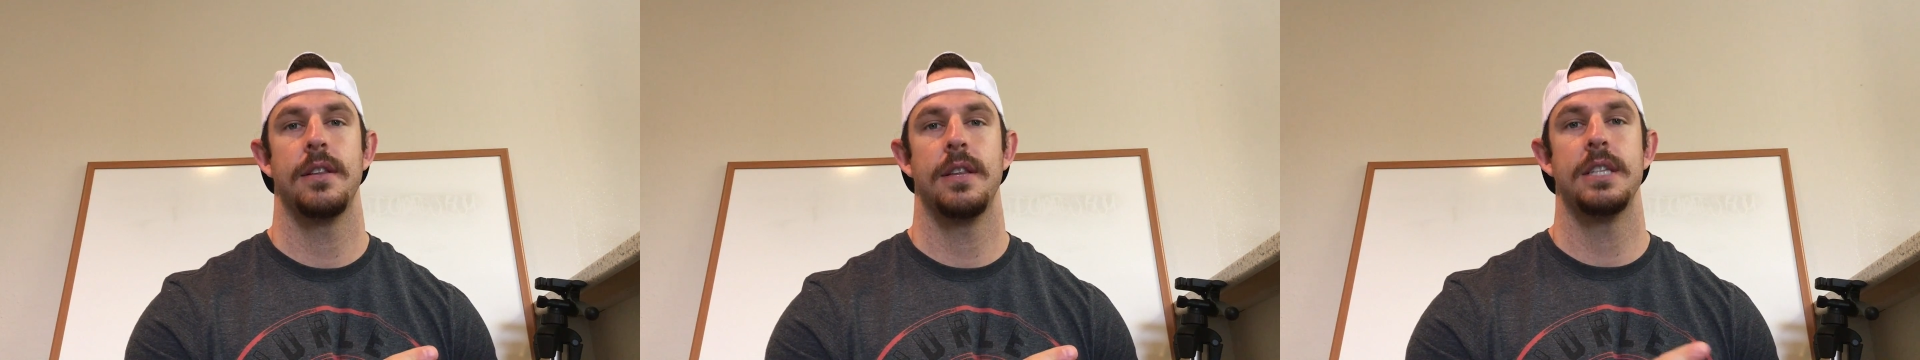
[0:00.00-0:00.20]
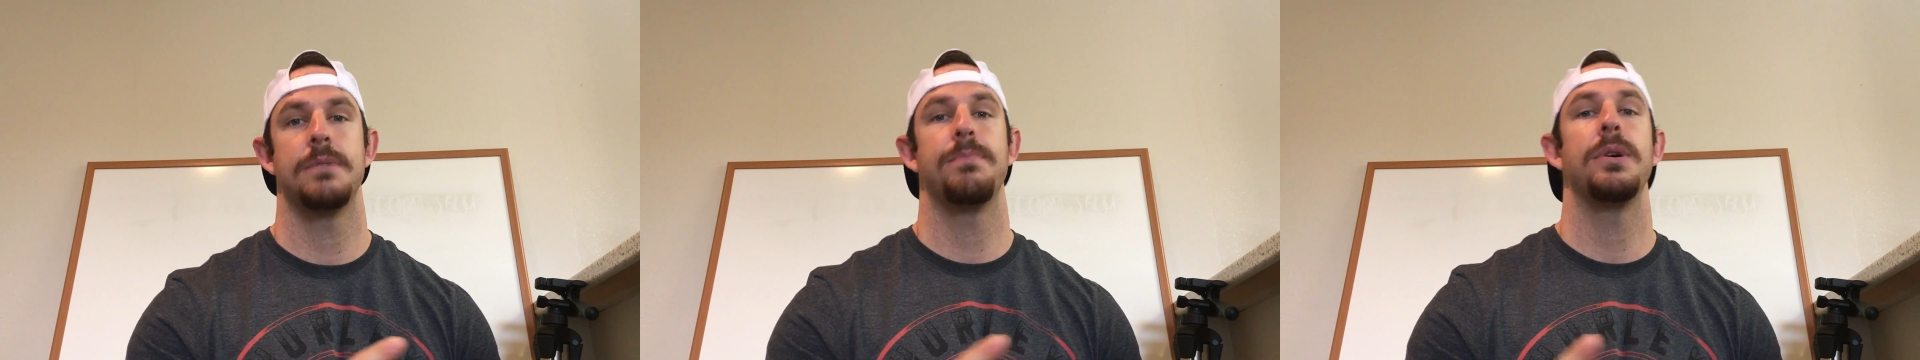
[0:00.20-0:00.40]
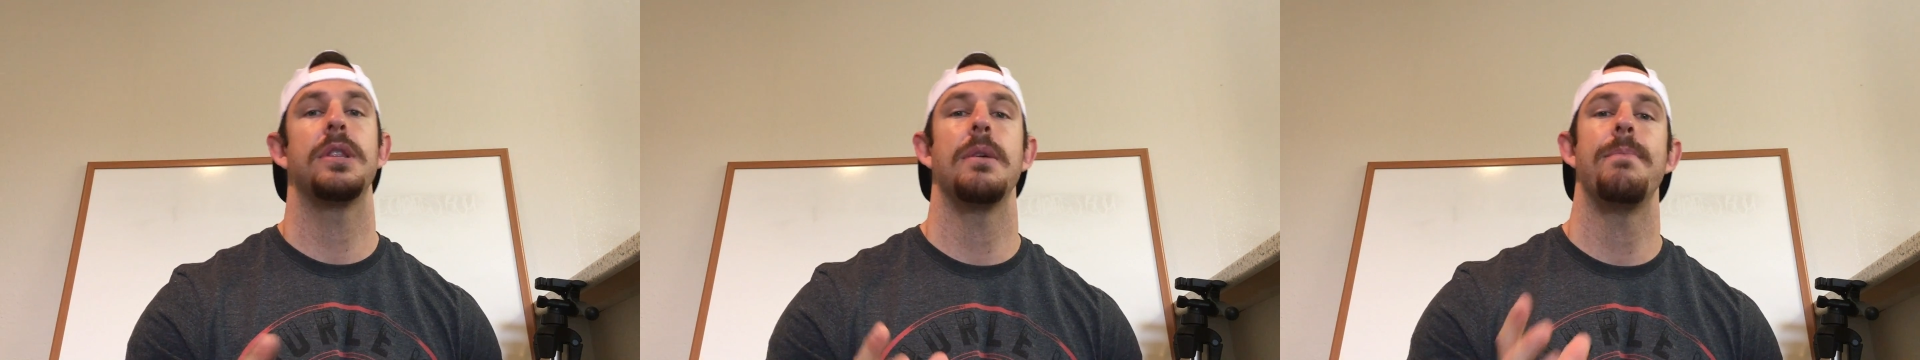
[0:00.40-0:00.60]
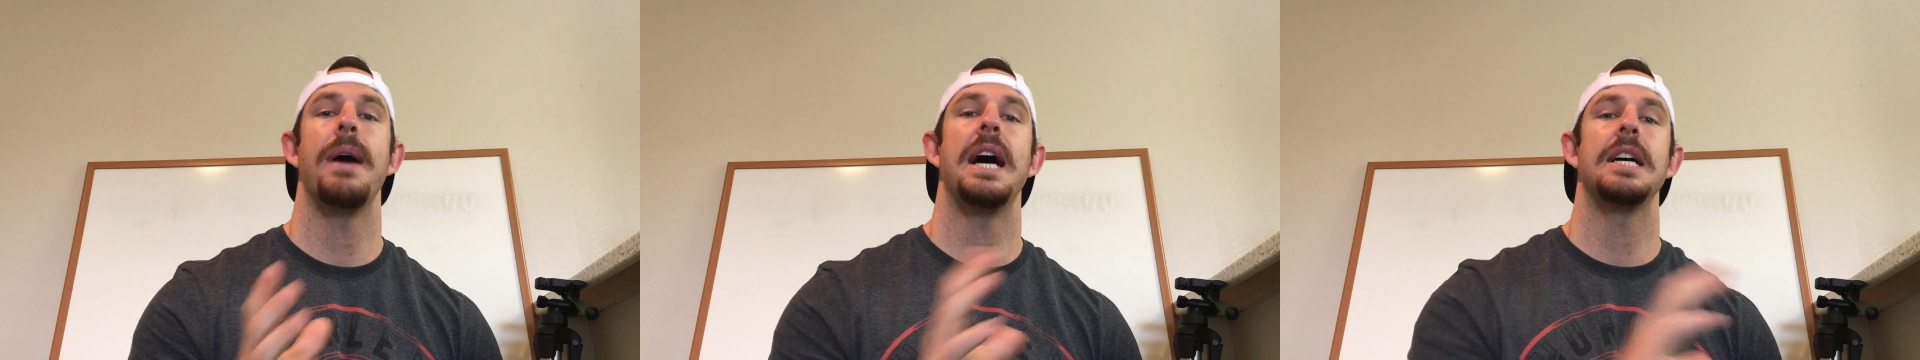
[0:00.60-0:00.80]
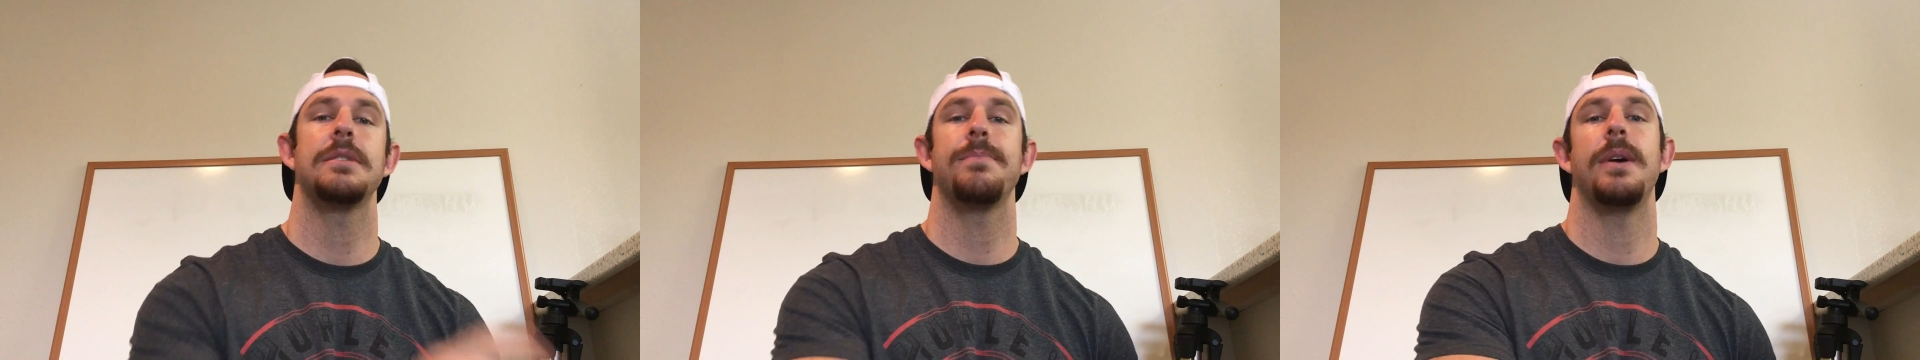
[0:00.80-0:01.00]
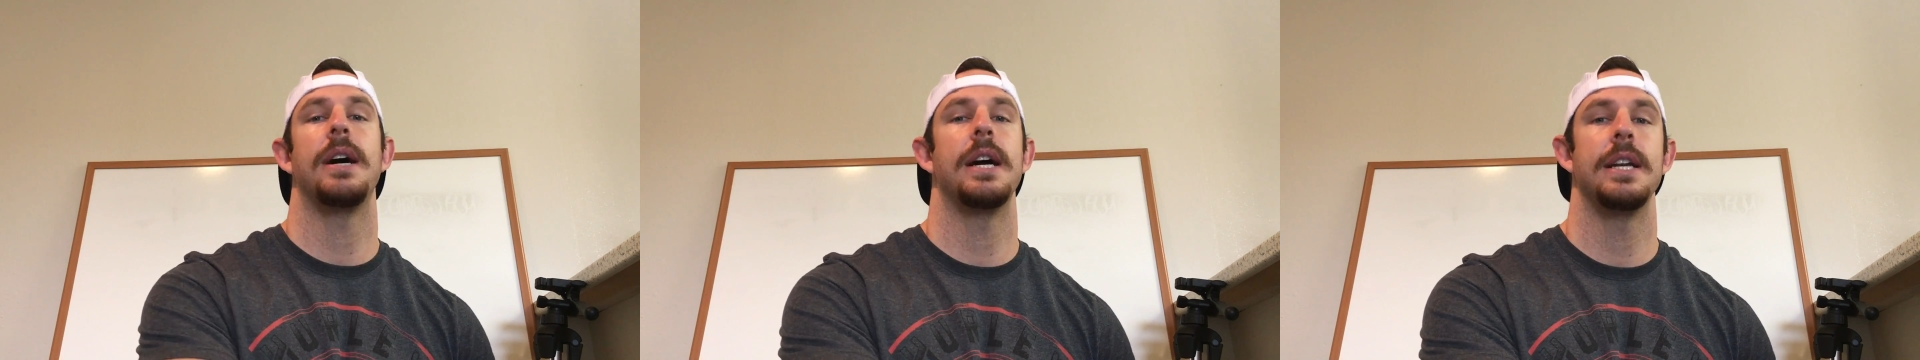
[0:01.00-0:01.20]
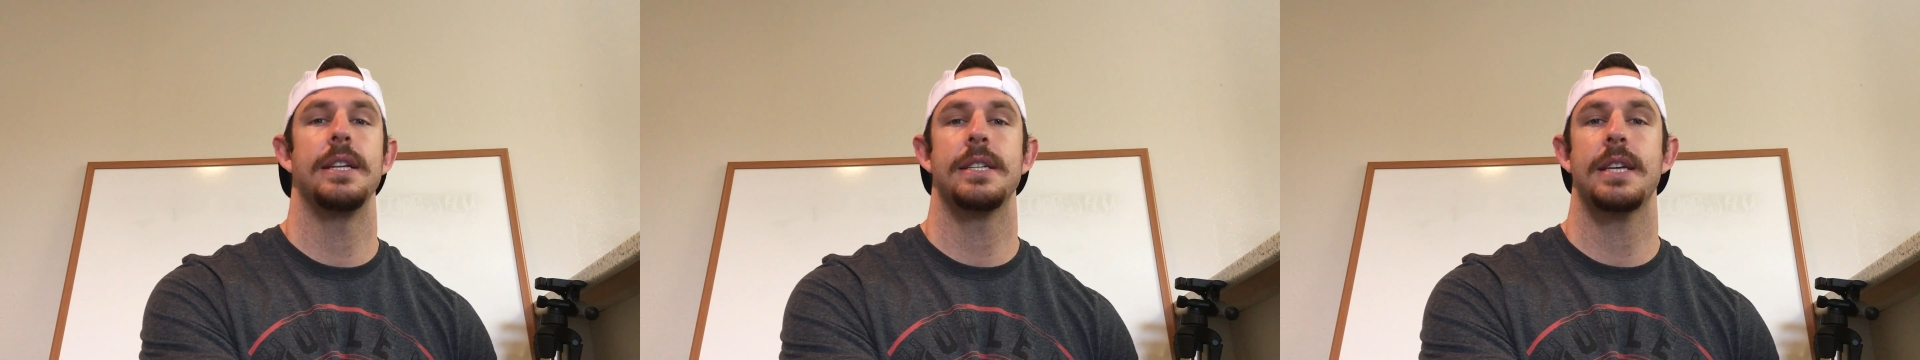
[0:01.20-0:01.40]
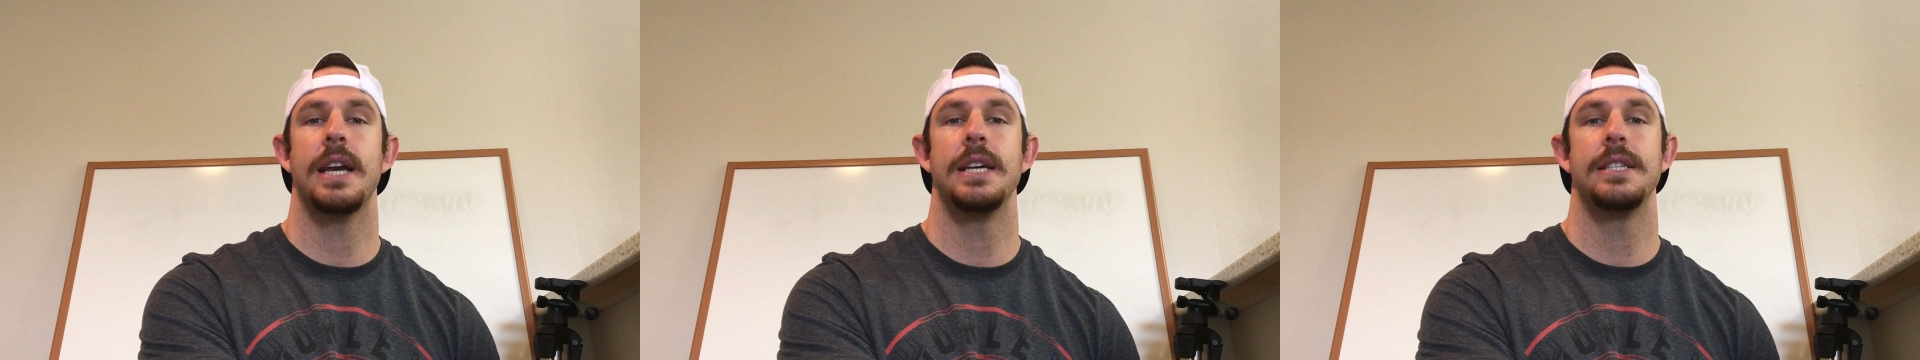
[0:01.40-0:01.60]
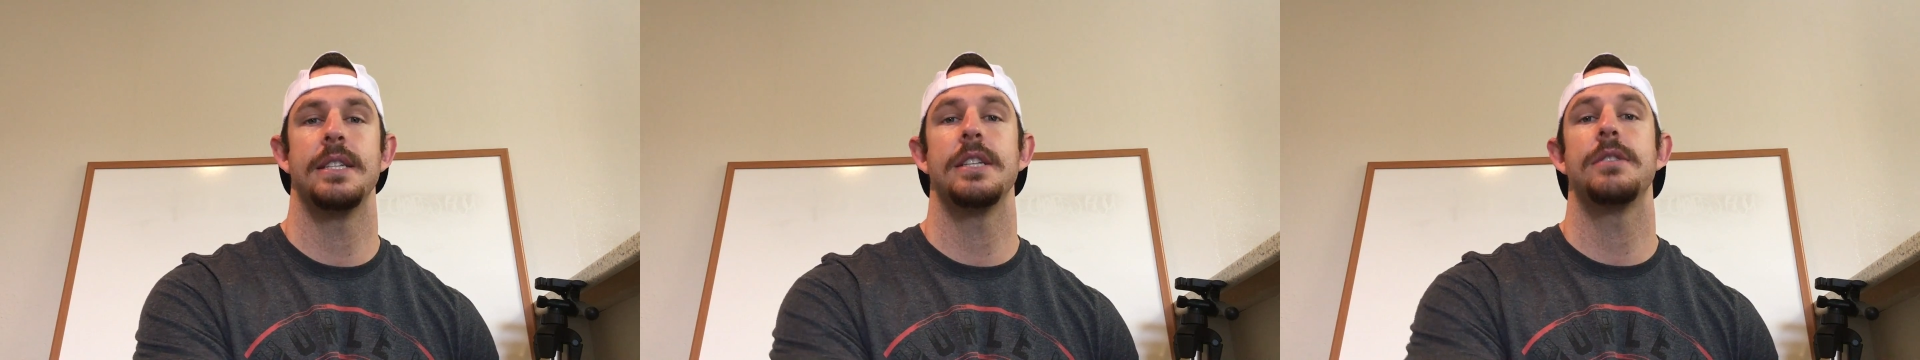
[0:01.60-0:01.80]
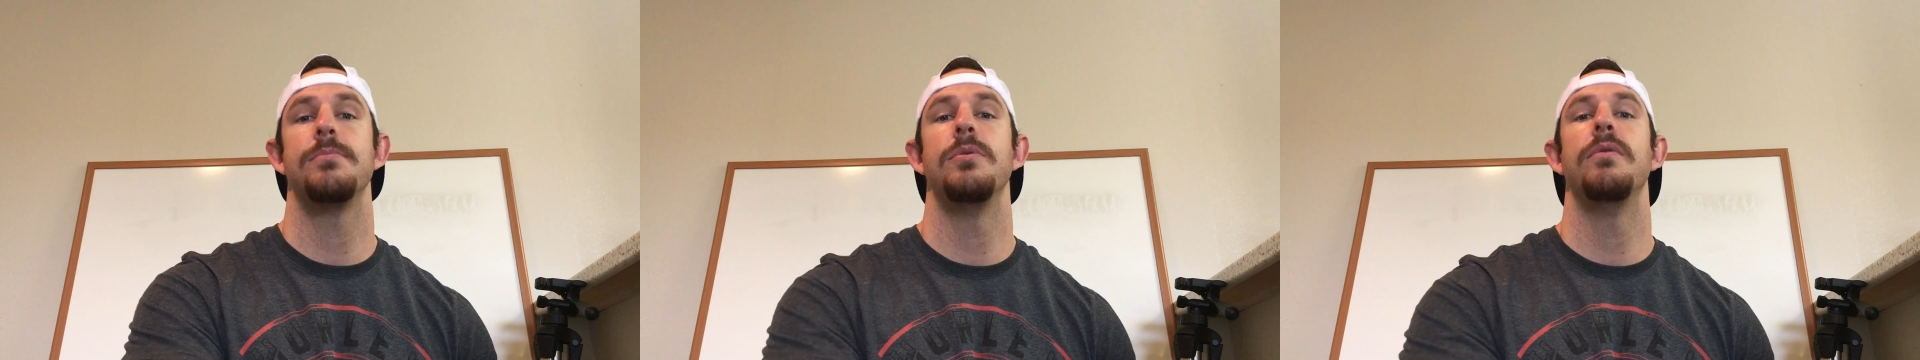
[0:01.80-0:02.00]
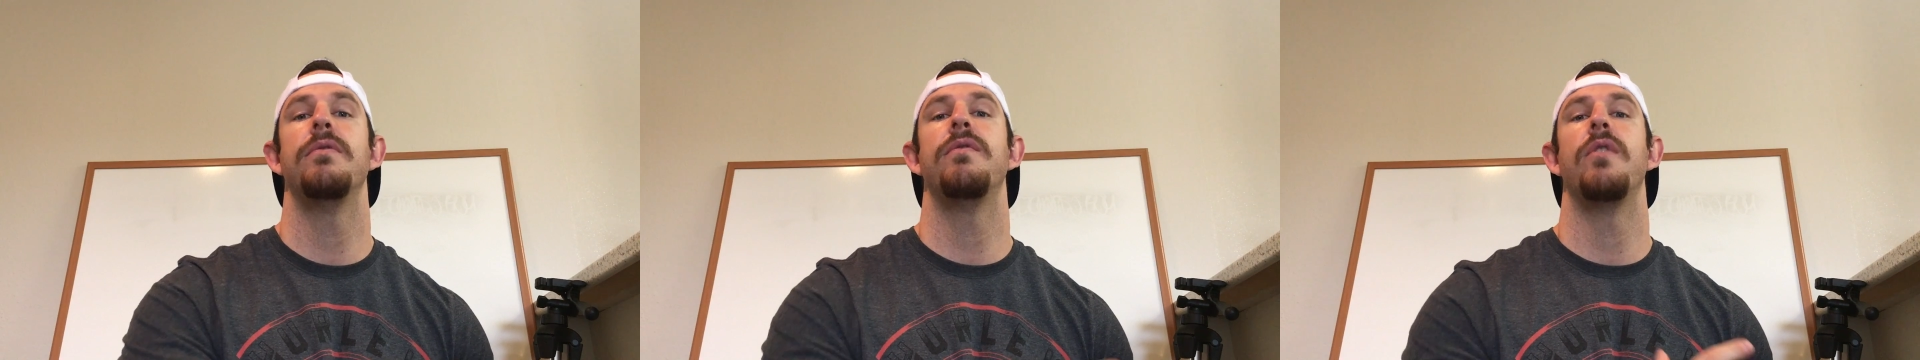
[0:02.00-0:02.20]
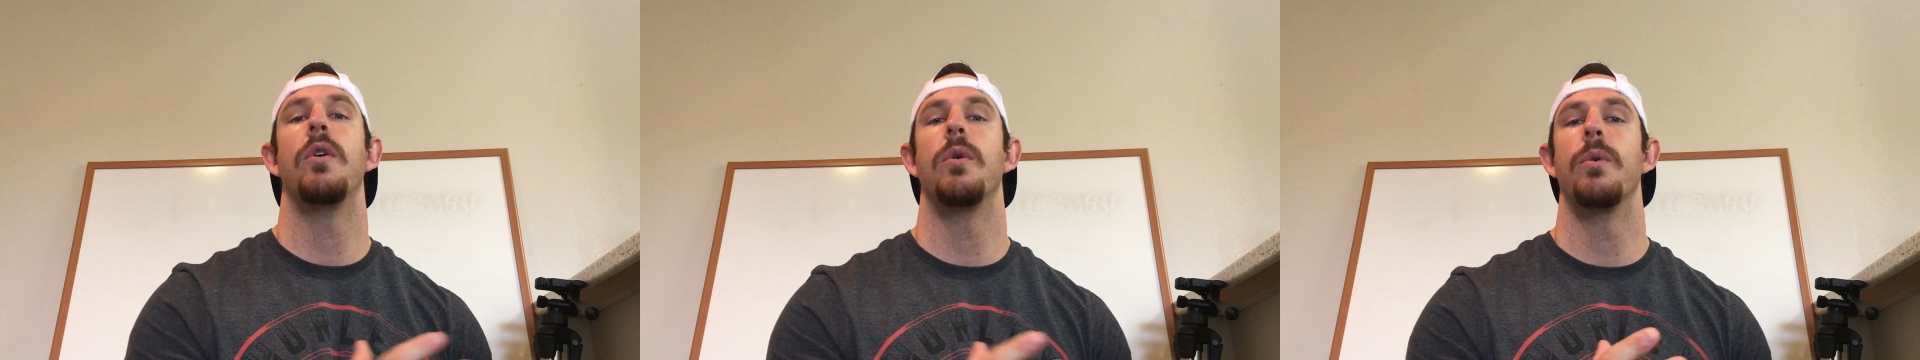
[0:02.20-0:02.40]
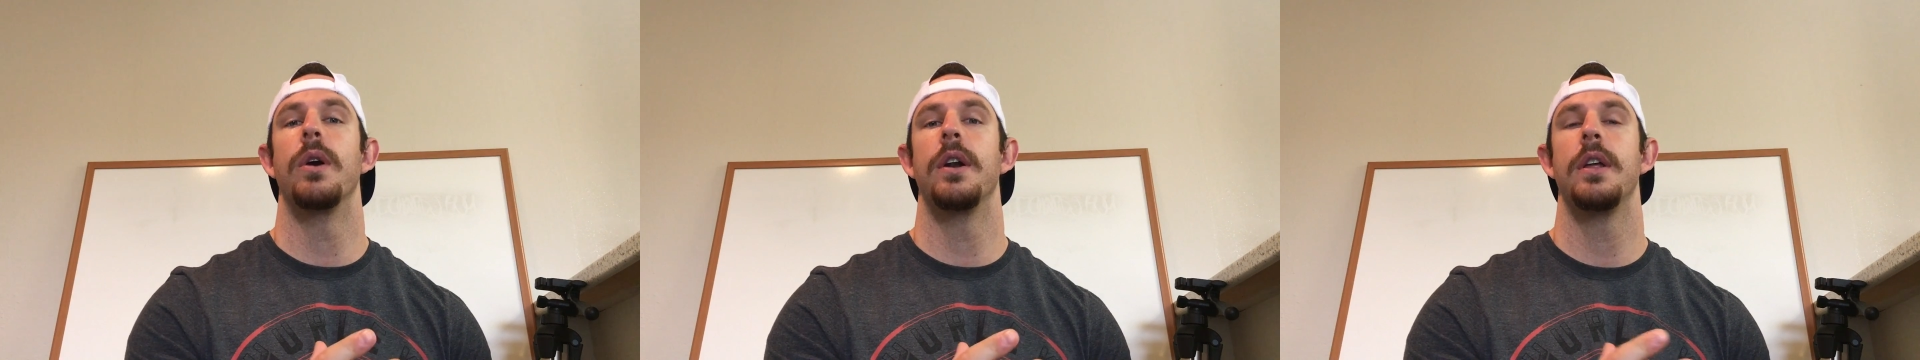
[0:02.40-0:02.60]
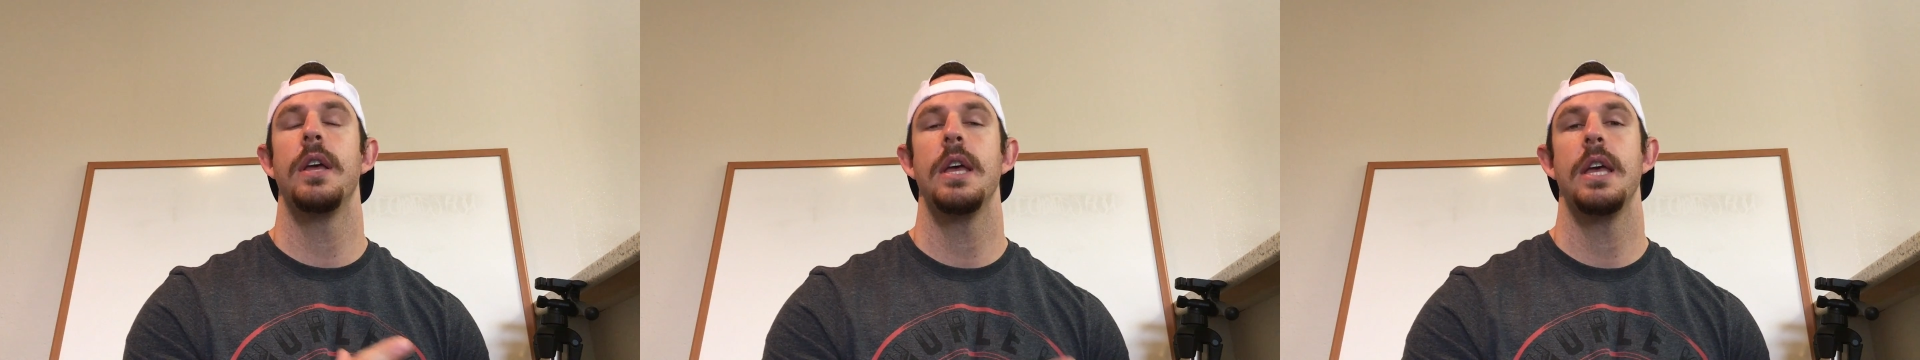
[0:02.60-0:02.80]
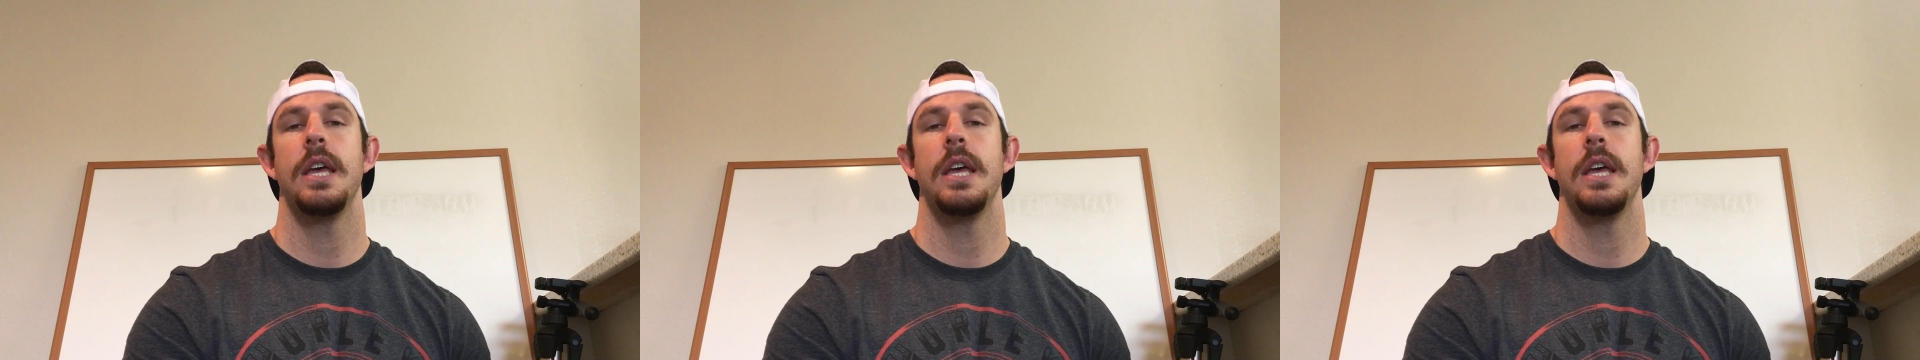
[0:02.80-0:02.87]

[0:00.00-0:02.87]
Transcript: Let's put the past behind us, guys, and let's move forward